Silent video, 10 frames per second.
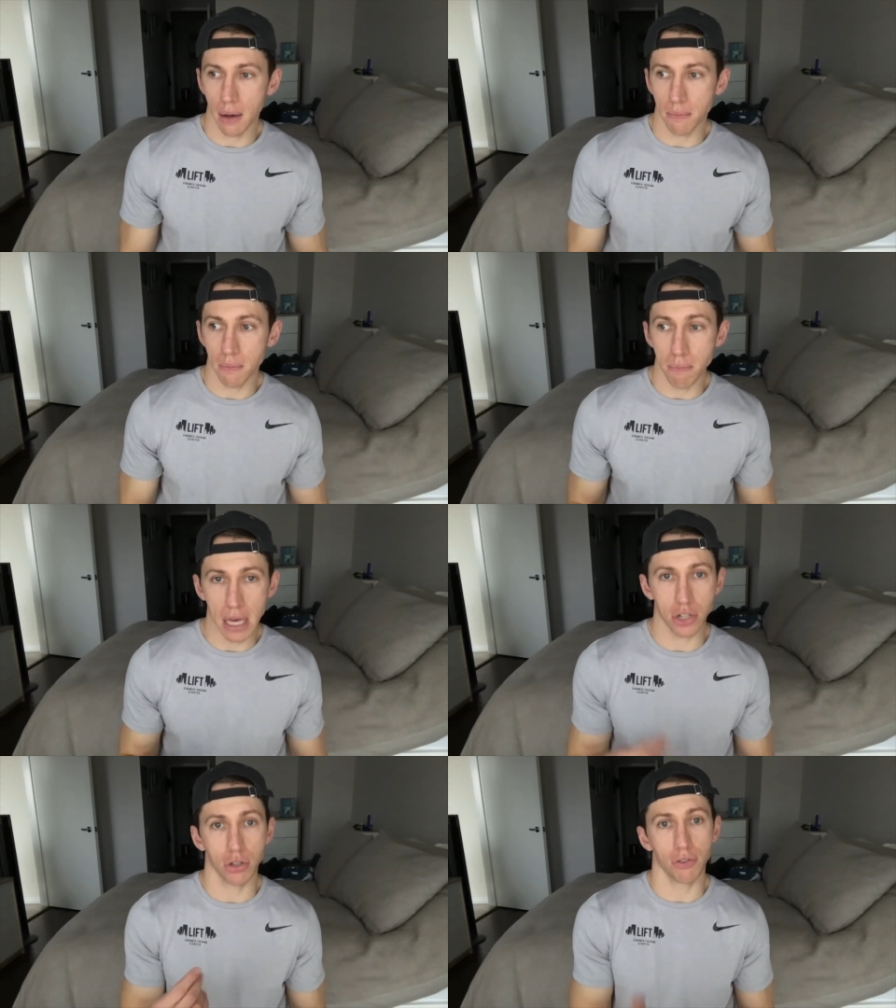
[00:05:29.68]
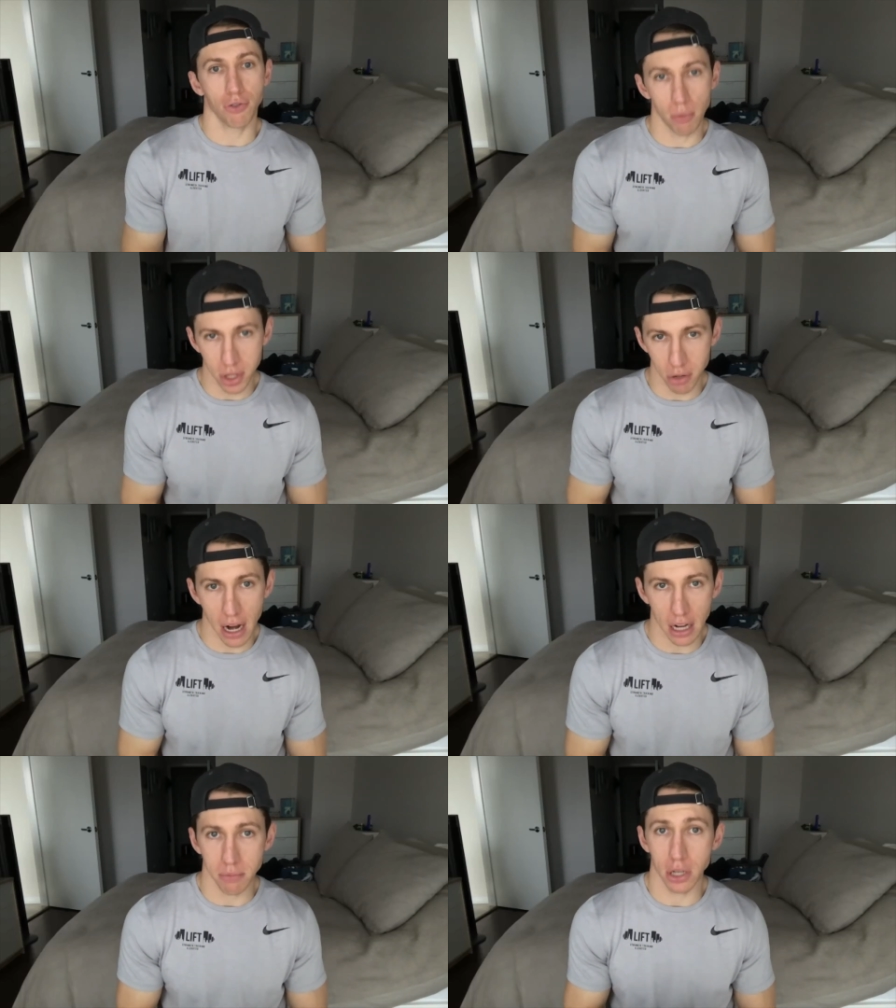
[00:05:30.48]
Make sure the form is
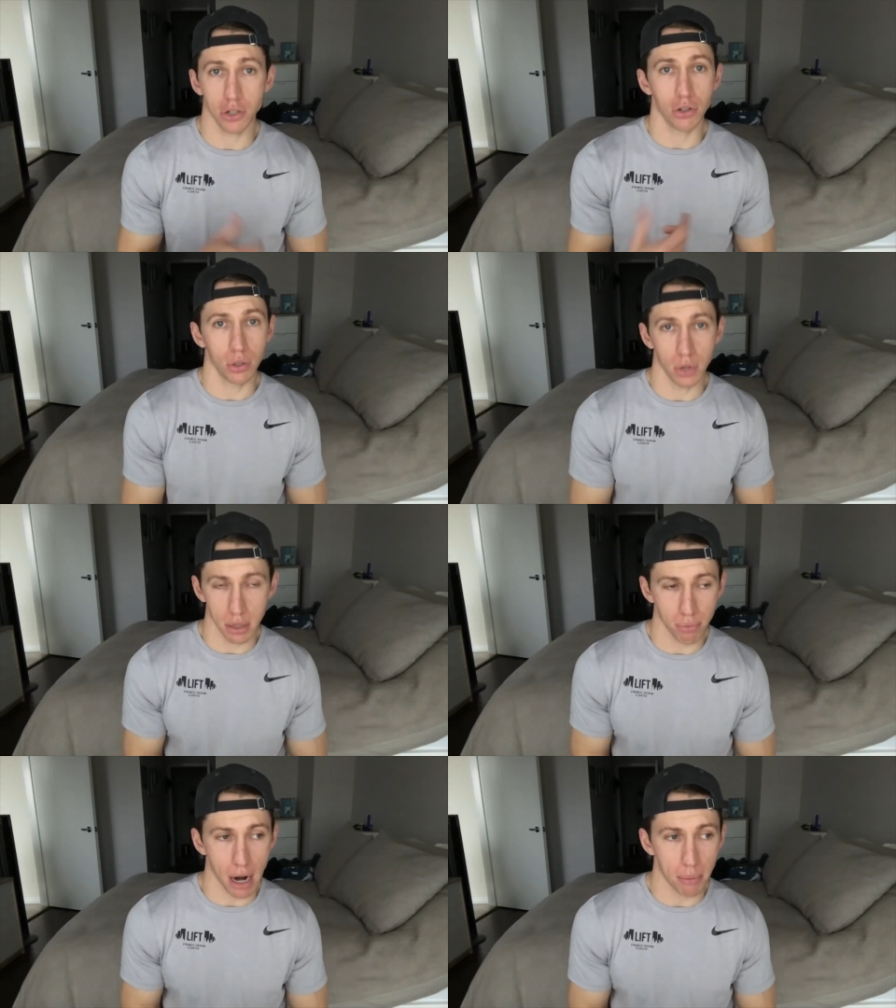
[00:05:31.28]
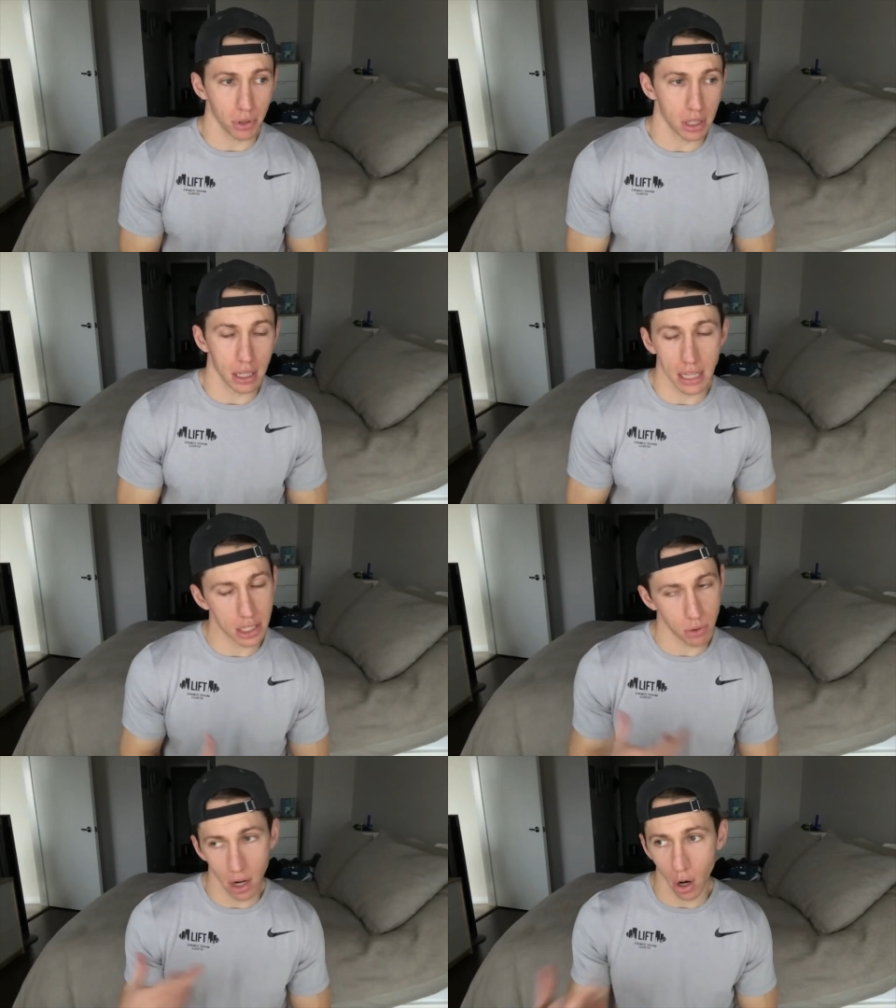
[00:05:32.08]
correct, make sure you're doing it properly, and
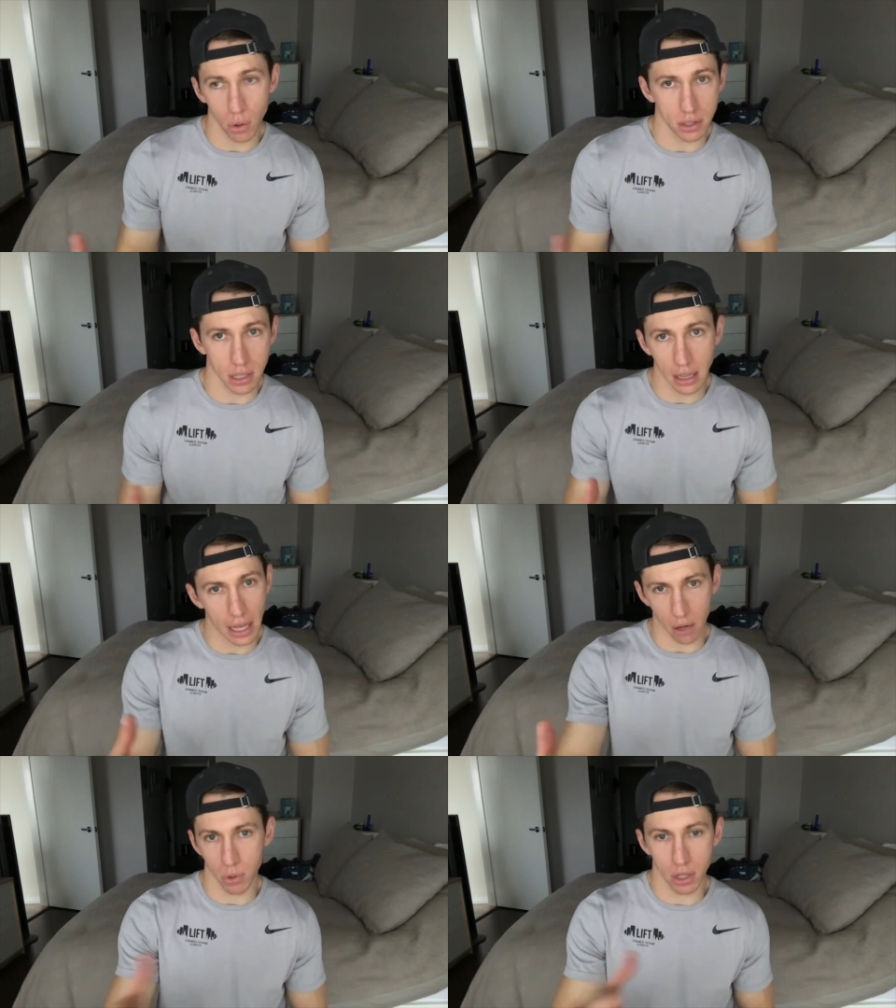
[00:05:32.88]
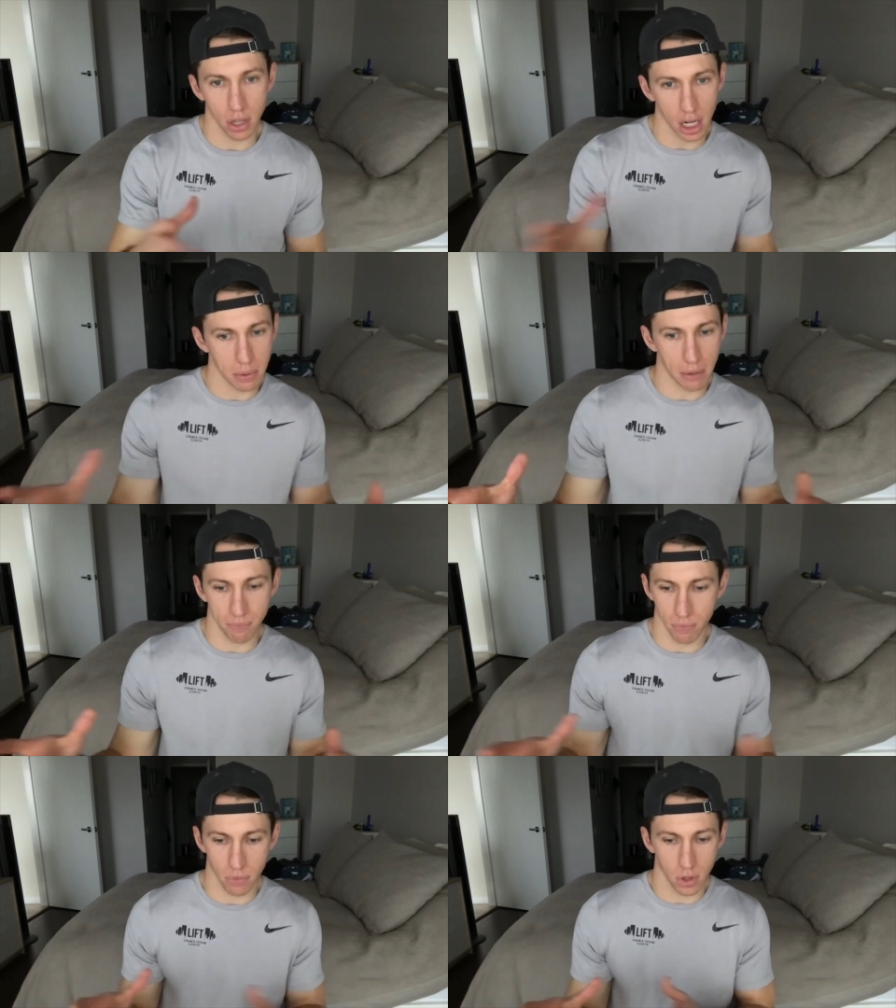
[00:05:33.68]
that's why I always say, like we talked about,
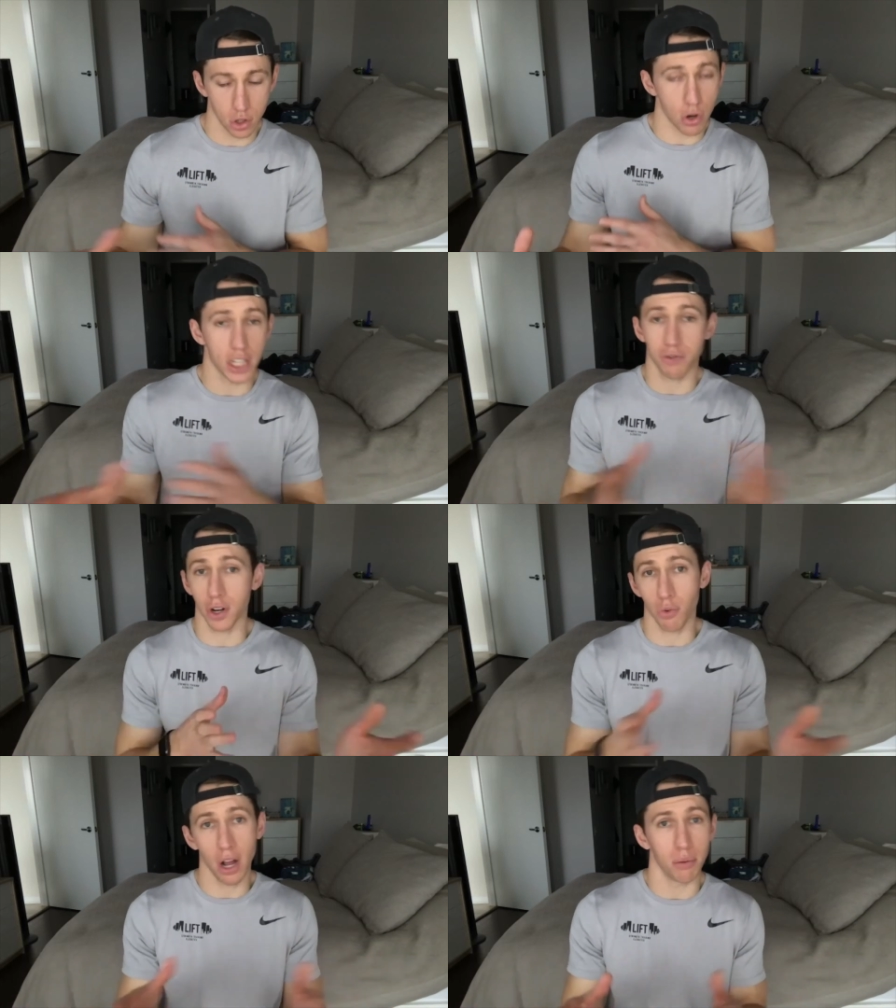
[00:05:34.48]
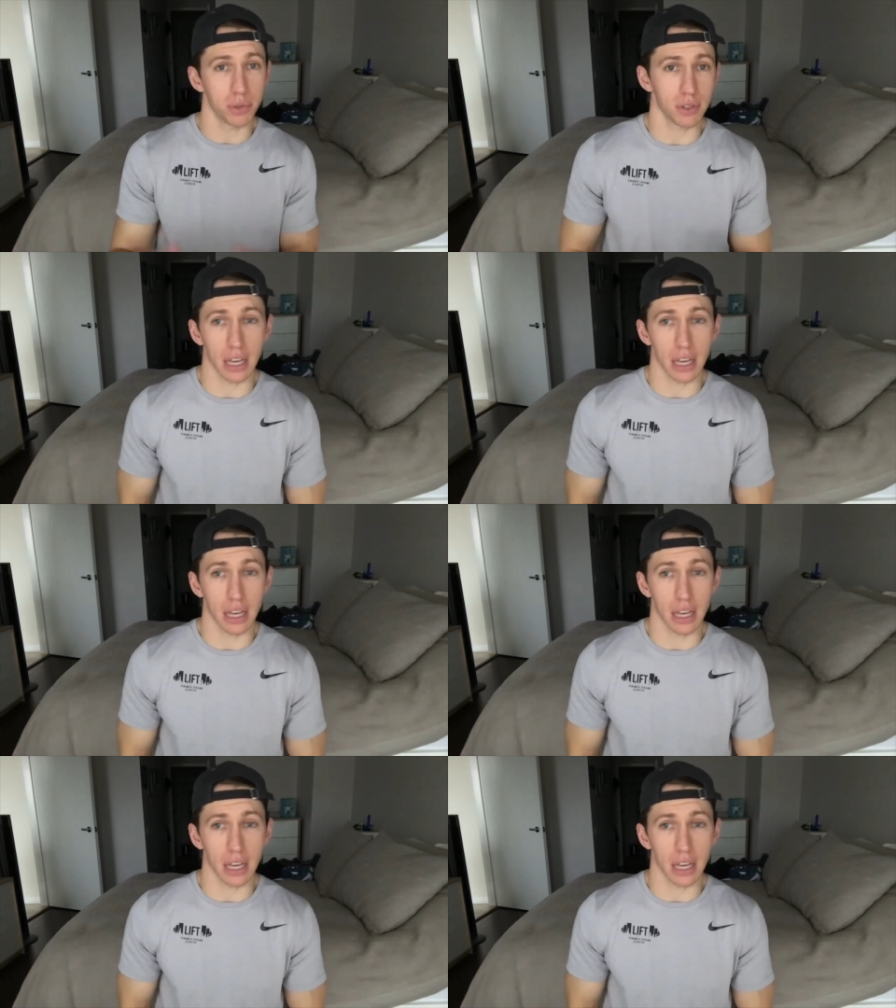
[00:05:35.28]
transferring realms.